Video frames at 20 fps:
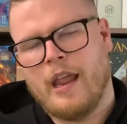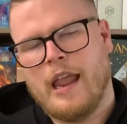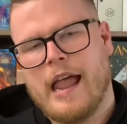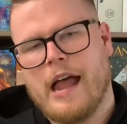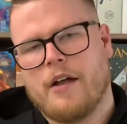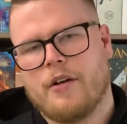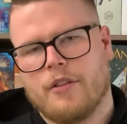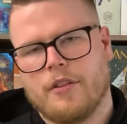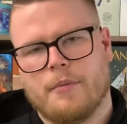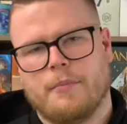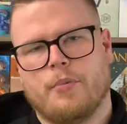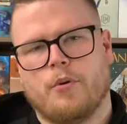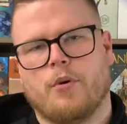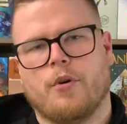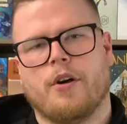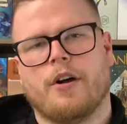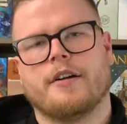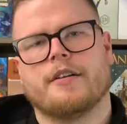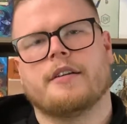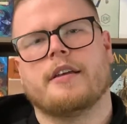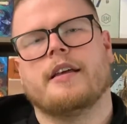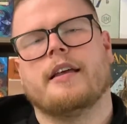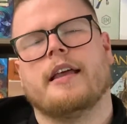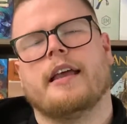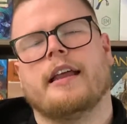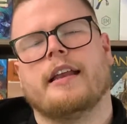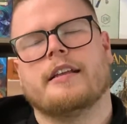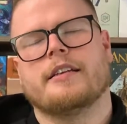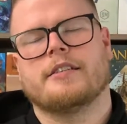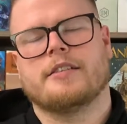on the board.
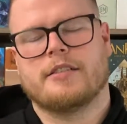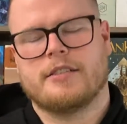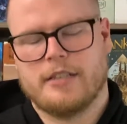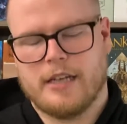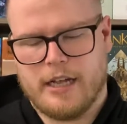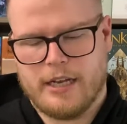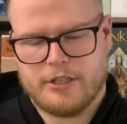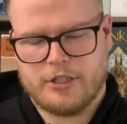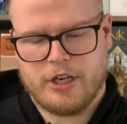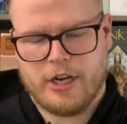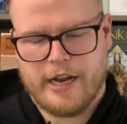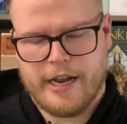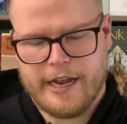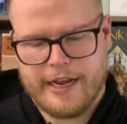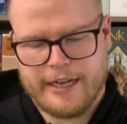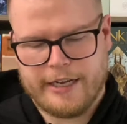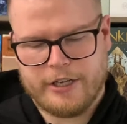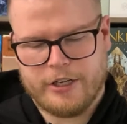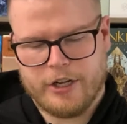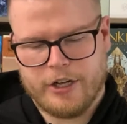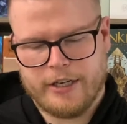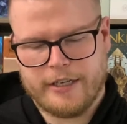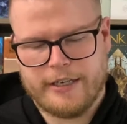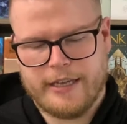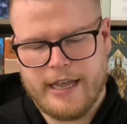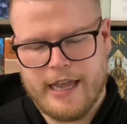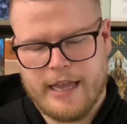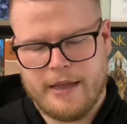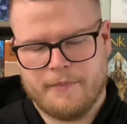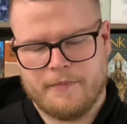It is such a good
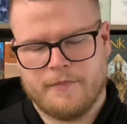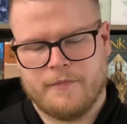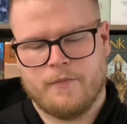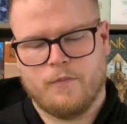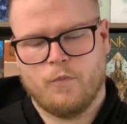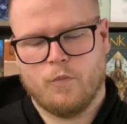game.